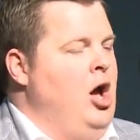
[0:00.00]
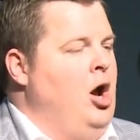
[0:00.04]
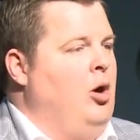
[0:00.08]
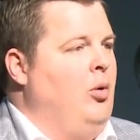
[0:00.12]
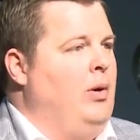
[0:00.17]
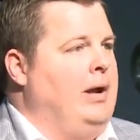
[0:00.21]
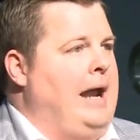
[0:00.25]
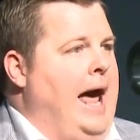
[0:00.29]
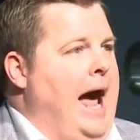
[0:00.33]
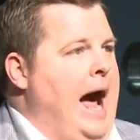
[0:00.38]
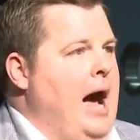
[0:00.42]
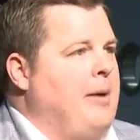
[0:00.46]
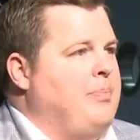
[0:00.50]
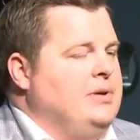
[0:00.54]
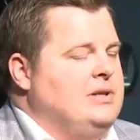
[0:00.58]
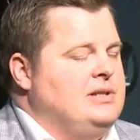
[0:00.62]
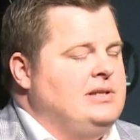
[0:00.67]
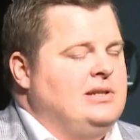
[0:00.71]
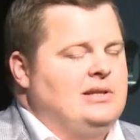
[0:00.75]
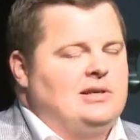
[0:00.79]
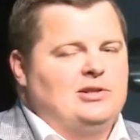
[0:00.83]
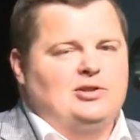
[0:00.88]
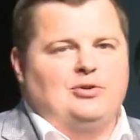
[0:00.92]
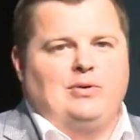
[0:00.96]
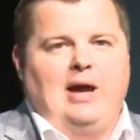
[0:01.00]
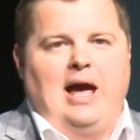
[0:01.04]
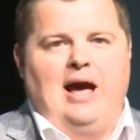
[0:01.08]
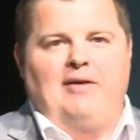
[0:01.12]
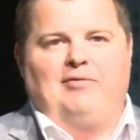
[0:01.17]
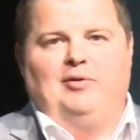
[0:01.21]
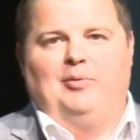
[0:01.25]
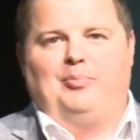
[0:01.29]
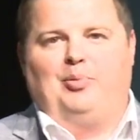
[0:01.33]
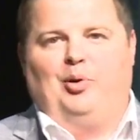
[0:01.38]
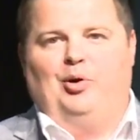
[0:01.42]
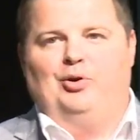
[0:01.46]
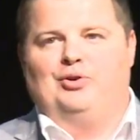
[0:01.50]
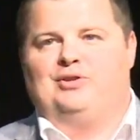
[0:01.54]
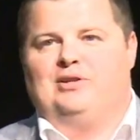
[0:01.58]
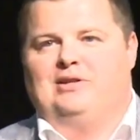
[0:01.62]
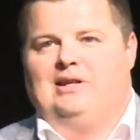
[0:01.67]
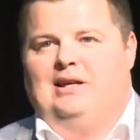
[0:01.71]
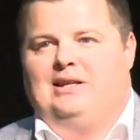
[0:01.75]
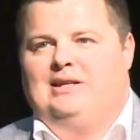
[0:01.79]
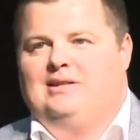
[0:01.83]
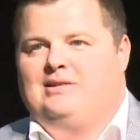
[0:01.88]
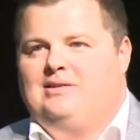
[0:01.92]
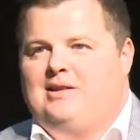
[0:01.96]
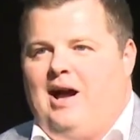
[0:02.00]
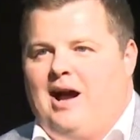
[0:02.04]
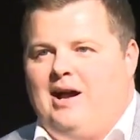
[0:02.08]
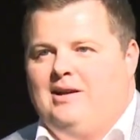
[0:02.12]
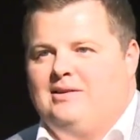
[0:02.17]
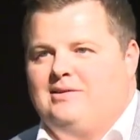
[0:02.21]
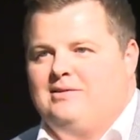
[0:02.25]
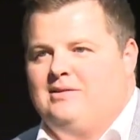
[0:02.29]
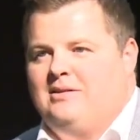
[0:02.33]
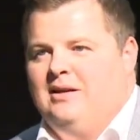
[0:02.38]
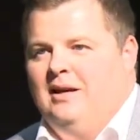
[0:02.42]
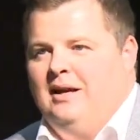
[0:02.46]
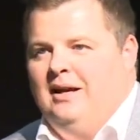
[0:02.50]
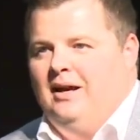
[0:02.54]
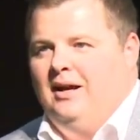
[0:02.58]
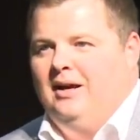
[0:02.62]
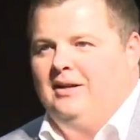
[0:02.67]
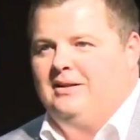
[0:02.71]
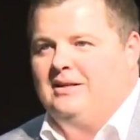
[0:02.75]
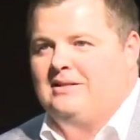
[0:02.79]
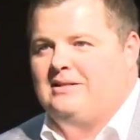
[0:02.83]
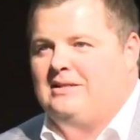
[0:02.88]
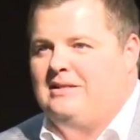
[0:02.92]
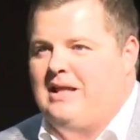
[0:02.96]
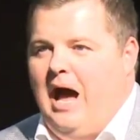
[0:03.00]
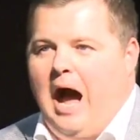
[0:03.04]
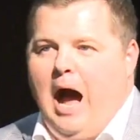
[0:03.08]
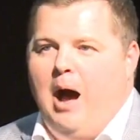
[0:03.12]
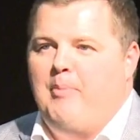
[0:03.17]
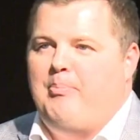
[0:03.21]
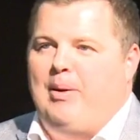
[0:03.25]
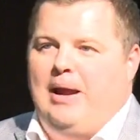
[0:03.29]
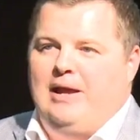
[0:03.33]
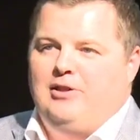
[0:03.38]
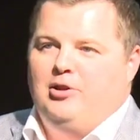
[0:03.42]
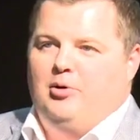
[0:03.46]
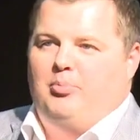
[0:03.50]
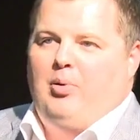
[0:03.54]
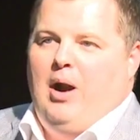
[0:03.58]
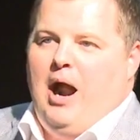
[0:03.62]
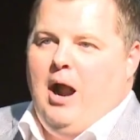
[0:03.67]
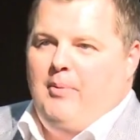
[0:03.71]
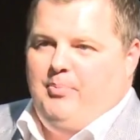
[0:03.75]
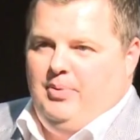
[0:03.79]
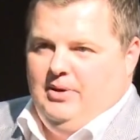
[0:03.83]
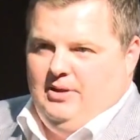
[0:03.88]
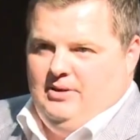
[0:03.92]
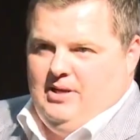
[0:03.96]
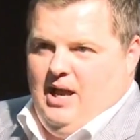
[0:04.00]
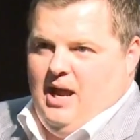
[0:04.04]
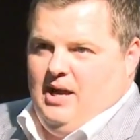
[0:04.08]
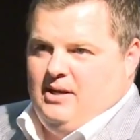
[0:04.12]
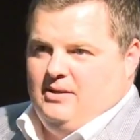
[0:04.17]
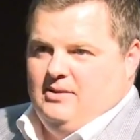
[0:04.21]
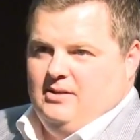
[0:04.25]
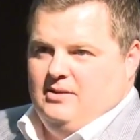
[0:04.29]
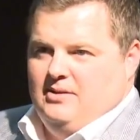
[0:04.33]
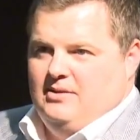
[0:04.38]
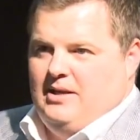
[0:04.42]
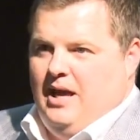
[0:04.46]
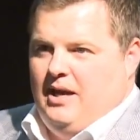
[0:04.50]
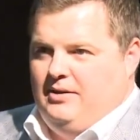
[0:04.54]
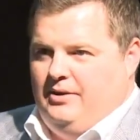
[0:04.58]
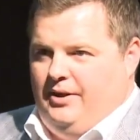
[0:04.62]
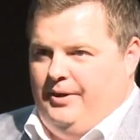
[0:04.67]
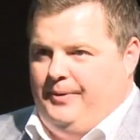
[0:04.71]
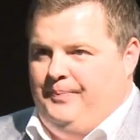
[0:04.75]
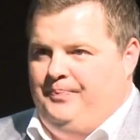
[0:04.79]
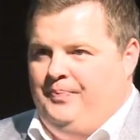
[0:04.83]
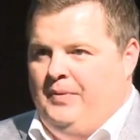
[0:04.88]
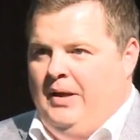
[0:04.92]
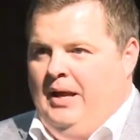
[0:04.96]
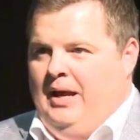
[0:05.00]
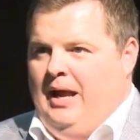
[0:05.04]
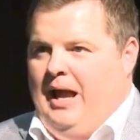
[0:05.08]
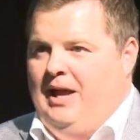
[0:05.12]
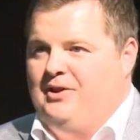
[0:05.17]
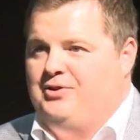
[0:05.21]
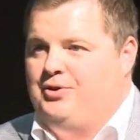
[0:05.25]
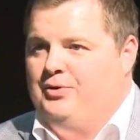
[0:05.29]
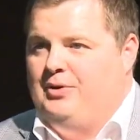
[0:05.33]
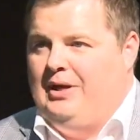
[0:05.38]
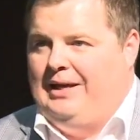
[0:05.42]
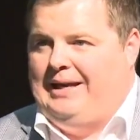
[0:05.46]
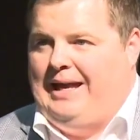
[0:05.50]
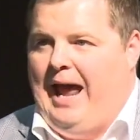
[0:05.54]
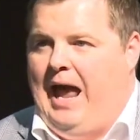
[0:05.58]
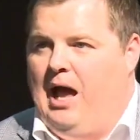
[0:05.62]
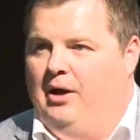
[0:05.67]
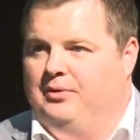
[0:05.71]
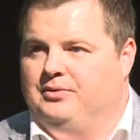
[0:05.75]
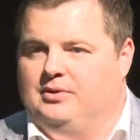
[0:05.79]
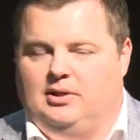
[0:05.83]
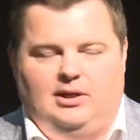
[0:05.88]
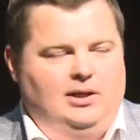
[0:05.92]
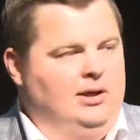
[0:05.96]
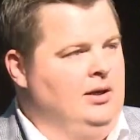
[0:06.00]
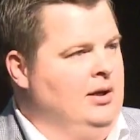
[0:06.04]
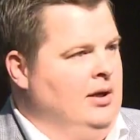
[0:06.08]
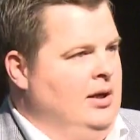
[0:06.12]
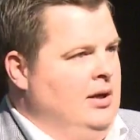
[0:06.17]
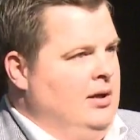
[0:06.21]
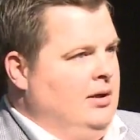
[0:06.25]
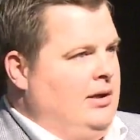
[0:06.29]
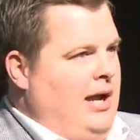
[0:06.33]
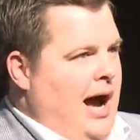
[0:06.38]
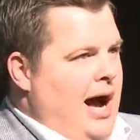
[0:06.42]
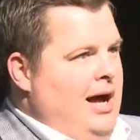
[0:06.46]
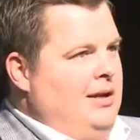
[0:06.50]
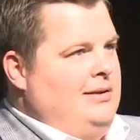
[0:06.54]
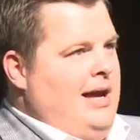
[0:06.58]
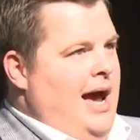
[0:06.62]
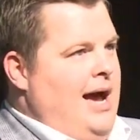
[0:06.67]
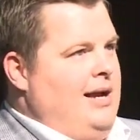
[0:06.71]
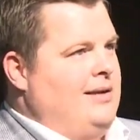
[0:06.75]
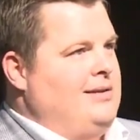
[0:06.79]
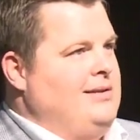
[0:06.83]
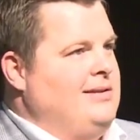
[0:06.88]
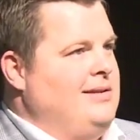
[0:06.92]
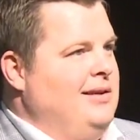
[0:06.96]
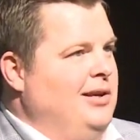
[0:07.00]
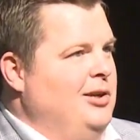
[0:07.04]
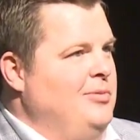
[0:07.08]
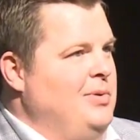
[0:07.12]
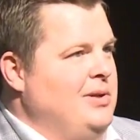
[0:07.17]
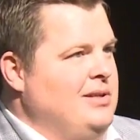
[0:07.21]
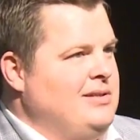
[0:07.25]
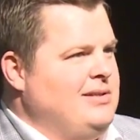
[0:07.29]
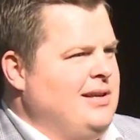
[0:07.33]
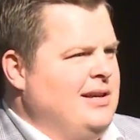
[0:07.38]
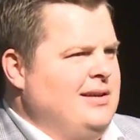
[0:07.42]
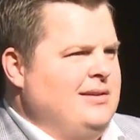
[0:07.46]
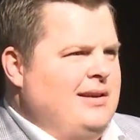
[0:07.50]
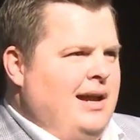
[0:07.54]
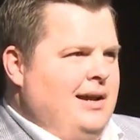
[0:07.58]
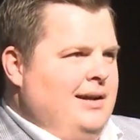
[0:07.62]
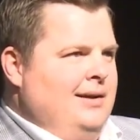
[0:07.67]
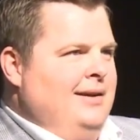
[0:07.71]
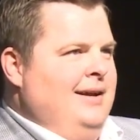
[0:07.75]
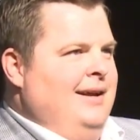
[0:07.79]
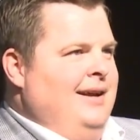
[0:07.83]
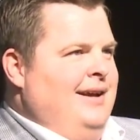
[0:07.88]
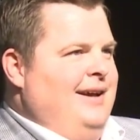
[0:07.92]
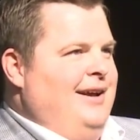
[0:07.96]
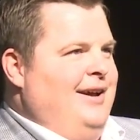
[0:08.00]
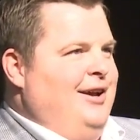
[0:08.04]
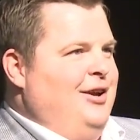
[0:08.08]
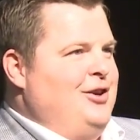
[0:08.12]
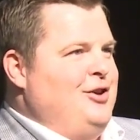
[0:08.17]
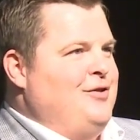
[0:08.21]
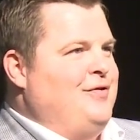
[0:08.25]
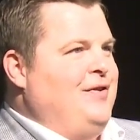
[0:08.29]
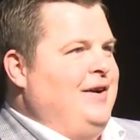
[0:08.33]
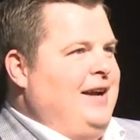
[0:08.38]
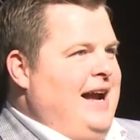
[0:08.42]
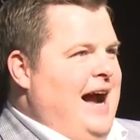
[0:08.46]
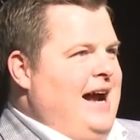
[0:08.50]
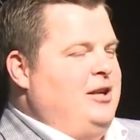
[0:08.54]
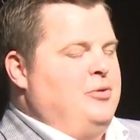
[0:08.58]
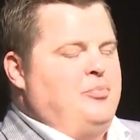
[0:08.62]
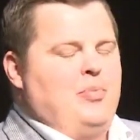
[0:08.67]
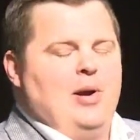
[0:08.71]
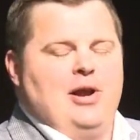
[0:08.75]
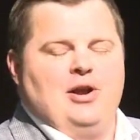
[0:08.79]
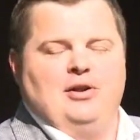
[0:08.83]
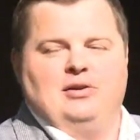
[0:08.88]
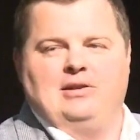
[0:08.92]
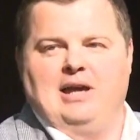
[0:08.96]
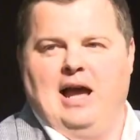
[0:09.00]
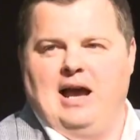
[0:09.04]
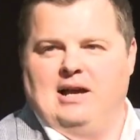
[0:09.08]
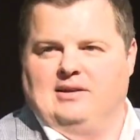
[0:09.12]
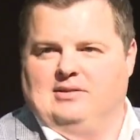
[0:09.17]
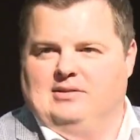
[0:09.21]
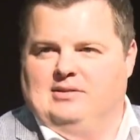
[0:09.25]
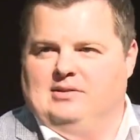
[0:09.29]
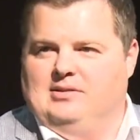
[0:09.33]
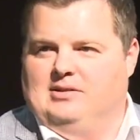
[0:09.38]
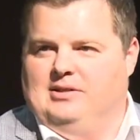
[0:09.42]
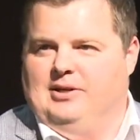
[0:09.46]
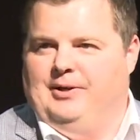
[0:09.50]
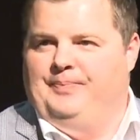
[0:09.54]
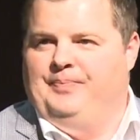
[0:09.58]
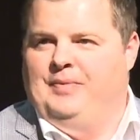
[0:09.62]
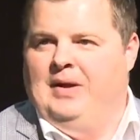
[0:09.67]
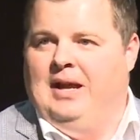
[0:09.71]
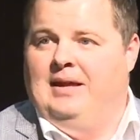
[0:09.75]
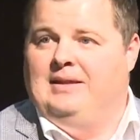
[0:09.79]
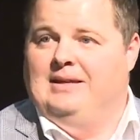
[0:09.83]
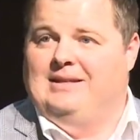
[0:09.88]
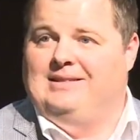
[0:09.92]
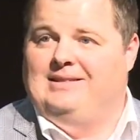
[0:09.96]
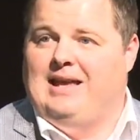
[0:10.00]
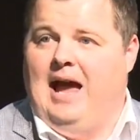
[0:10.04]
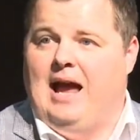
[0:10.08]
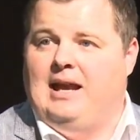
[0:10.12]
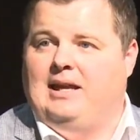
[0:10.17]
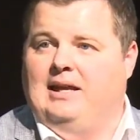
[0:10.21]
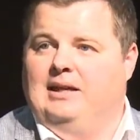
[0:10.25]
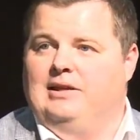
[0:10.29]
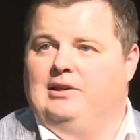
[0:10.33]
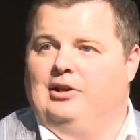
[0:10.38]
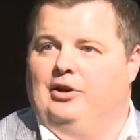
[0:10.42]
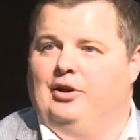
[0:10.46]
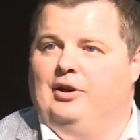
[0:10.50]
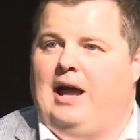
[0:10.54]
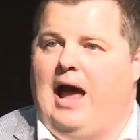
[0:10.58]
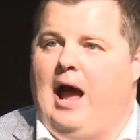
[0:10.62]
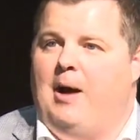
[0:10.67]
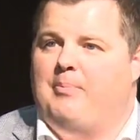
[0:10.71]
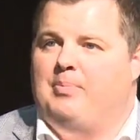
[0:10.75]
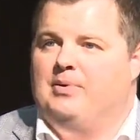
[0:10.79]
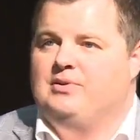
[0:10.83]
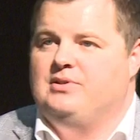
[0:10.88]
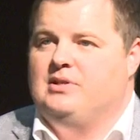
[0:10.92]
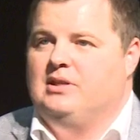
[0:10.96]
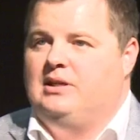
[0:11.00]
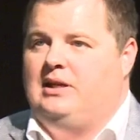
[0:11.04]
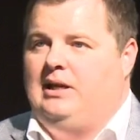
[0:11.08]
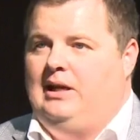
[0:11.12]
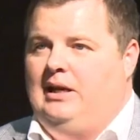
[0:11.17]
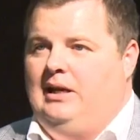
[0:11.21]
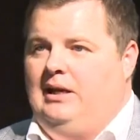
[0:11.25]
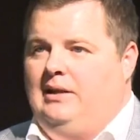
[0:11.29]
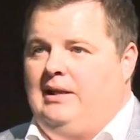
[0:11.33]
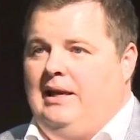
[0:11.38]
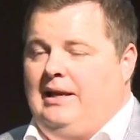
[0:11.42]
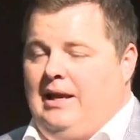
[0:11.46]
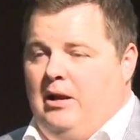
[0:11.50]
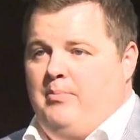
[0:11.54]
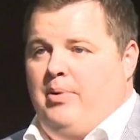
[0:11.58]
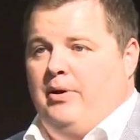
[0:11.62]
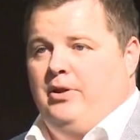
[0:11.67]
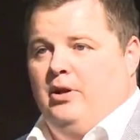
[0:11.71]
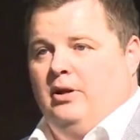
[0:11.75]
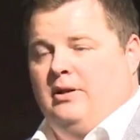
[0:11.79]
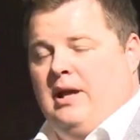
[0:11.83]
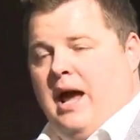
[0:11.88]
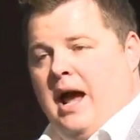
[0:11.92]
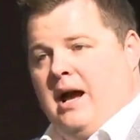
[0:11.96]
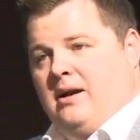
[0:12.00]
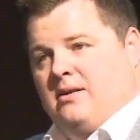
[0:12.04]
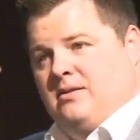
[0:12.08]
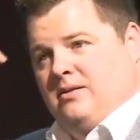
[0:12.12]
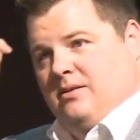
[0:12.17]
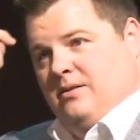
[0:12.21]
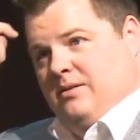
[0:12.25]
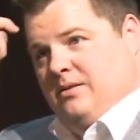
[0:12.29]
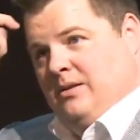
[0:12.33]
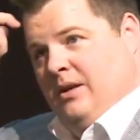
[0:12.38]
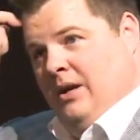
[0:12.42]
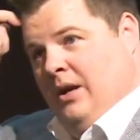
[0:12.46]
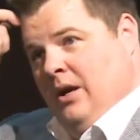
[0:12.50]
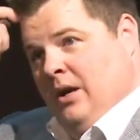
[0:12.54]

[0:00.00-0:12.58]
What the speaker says: What happens is you have a person that decides does not pay their property taxes that year. And so the county contacts them and says, hey, you forgot to pay your taxes this year. The second year it happens again and they didn't pay their taxes.